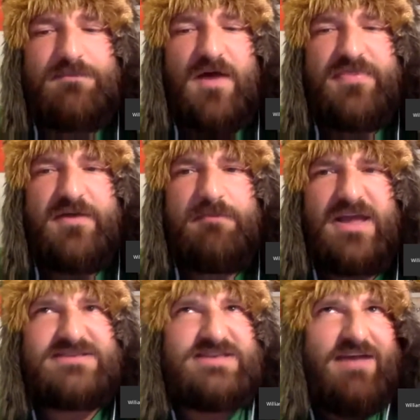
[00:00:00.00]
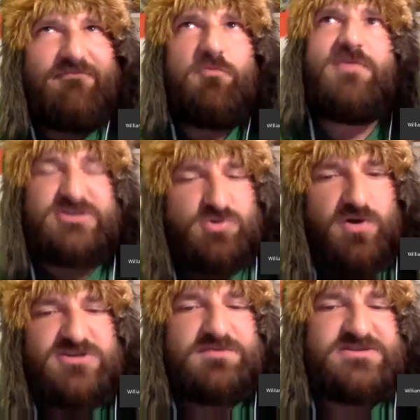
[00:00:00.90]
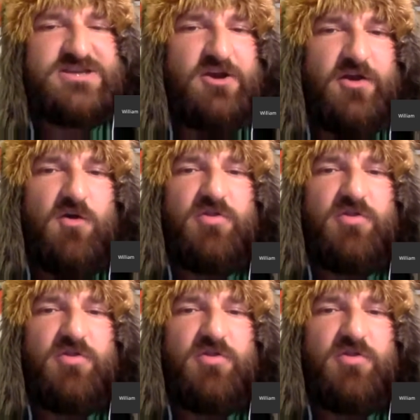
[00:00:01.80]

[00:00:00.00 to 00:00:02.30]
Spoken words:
on them because I've read the source material